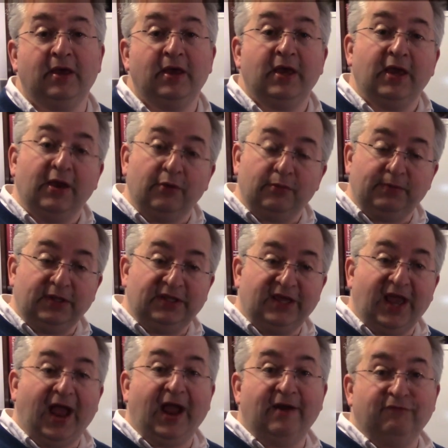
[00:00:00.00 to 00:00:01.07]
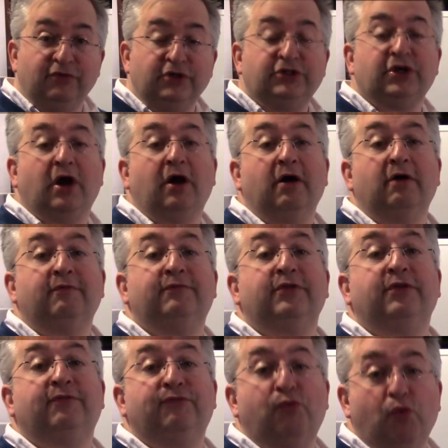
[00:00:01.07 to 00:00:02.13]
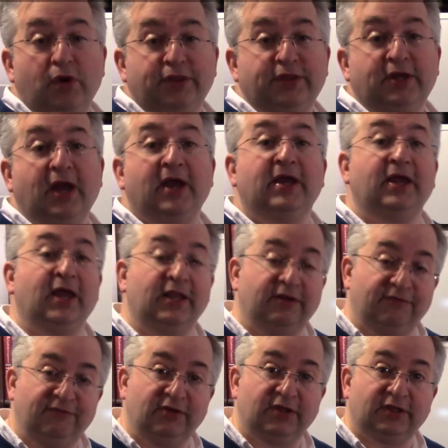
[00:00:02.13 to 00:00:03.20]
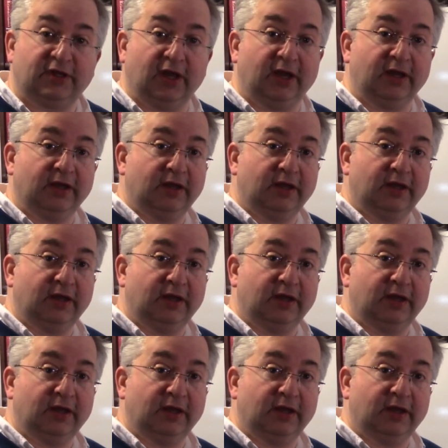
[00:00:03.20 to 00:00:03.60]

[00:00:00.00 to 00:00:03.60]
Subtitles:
It would be the average of the 4th guy and the 5th guy.